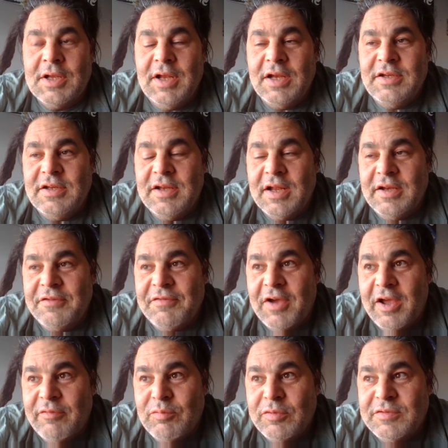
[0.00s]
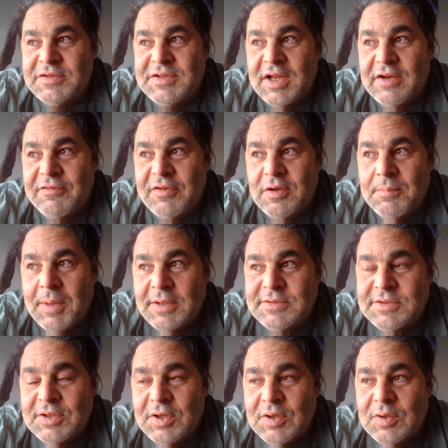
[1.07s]
1995 moved to Santa Fe, New
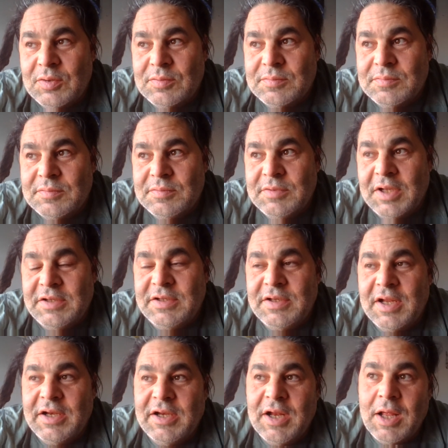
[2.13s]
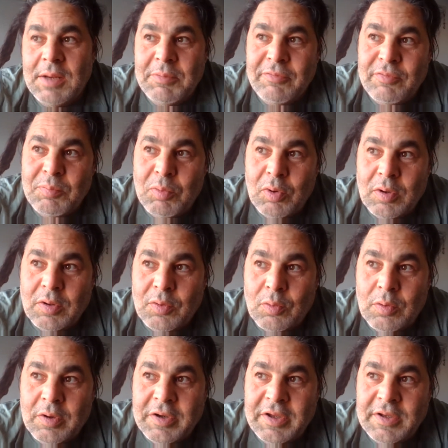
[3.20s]
Mexico. 1999 moved to Portland,
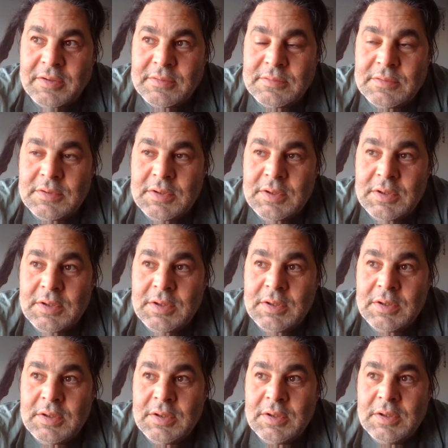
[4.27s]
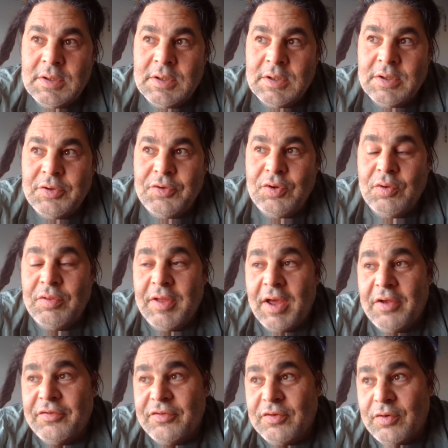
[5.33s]
Oregon.
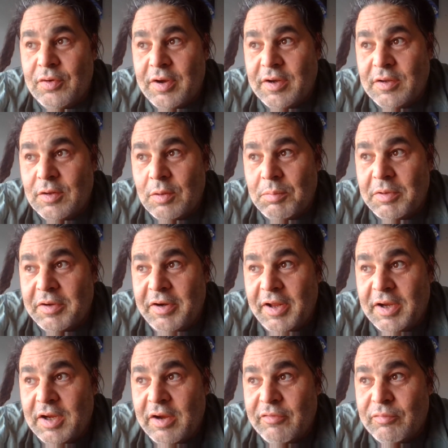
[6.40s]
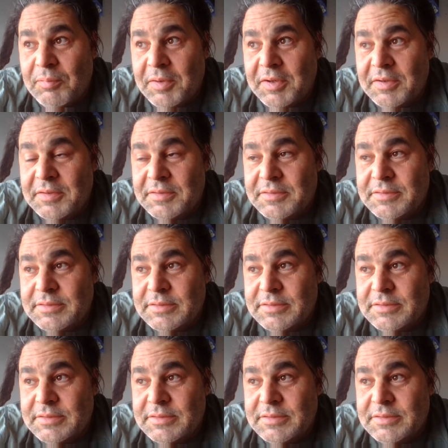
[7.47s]
2000 created Global Internet Government.